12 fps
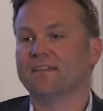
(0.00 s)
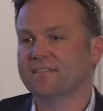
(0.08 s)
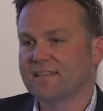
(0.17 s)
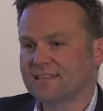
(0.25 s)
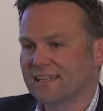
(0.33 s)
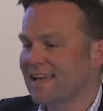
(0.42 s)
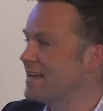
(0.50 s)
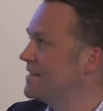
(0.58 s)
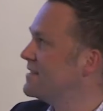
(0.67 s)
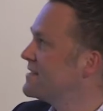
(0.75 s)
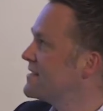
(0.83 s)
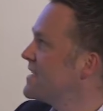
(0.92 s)
There's, again,
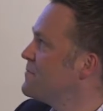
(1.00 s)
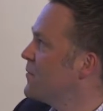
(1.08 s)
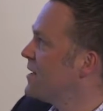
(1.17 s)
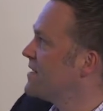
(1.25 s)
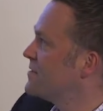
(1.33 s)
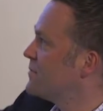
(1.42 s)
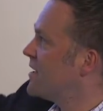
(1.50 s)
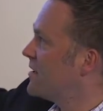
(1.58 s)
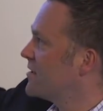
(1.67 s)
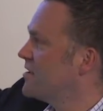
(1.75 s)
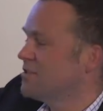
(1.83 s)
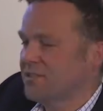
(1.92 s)
in the same way as with our
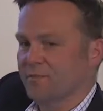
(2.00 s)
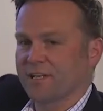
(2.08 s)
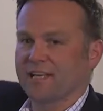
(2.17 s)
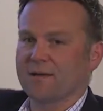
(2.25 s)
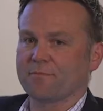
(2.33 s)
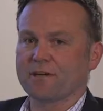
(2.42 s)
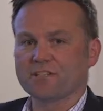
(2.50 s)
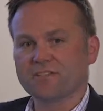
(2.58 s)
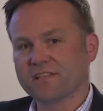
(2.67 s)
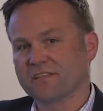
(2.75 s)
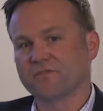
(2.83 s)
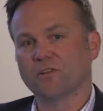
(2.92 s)
customer collaboration,
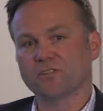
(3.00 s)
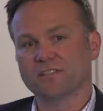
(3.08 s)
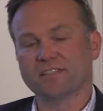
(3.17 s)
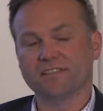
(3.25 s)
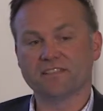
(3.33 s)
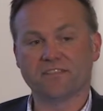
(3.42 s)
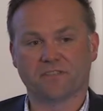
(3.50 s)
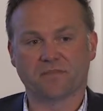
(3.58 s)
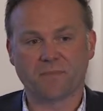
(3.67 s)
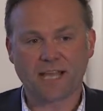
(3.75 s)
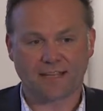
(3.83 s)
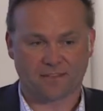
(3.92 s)
there's volatility of
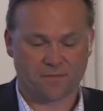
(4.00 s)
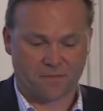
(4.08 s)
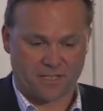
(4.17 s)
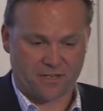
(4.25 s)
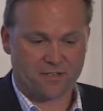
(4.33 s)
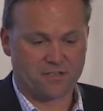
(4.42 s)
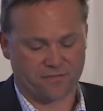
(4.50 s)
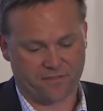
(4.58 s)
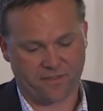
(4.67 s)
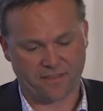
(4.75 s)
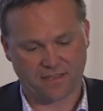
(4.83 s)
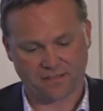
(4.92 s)
demand because of
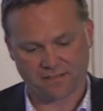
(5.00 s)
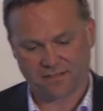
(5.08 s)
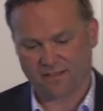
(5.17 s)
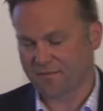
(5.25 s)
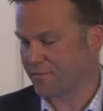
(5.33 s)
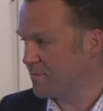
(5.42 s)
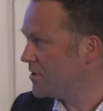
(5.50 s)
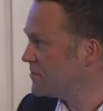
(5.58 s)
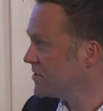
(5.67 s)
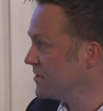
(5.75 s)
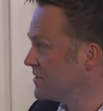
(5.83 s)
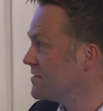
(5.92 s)
the things like the
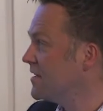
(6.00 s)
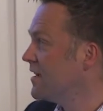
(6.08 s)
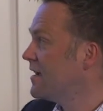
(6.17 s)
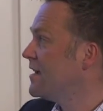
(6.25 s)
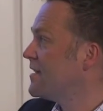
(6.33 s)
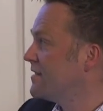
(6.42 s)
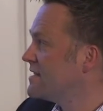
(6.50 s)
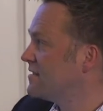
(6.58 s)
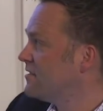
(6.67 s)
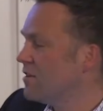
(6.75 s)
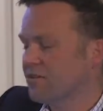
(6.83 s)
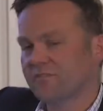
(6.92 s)
promotions. There's a
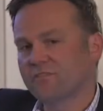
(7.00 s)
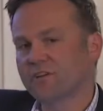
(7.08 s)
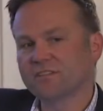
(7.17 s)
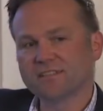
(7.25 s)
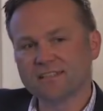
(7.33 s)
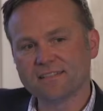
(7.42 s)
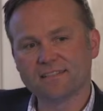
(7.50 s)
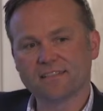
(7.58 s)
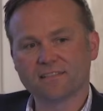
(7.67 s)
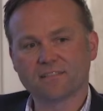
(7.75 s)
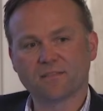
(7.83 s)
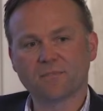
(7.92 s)
lot of volatility
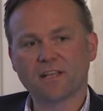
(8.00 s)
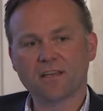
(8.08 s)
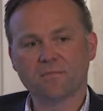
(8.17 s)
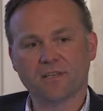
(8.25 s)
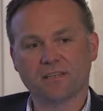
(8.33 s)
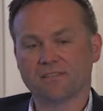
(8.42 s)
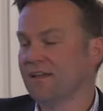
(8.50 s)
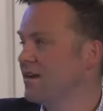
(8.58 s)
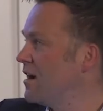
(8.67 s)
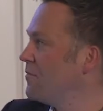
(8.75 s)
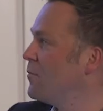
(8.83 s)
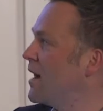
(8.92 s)
in the supply piece.
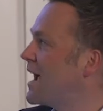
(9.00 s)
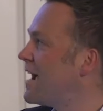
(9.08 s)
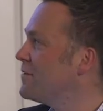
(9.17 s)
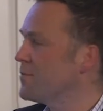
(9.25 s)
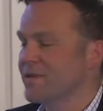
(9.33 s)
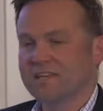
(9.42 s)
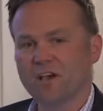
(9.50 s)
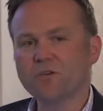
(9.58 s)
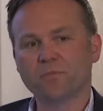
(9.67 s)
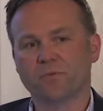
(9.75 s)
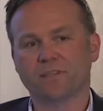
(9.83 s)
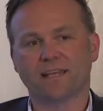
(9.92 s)
And how do we
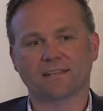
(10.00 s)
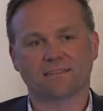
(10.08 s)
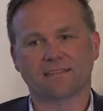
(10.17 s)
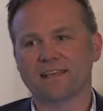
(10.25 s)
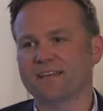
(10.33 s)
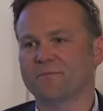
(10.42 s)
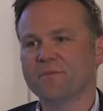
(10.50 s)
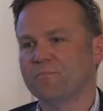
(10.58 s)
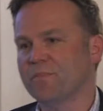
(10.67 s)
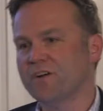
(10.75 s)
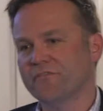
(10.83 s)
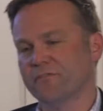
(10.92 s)
cope with that today? We
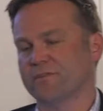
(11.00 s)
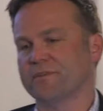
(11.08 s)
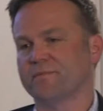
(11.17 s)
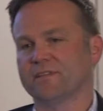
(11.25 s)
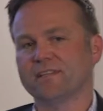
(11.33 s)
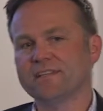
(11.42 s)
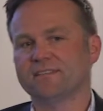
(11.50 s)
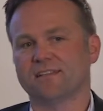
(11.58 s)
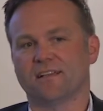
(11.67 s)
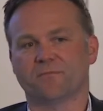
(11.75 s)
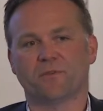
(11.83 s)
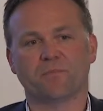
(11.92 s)
buffer it with lead time.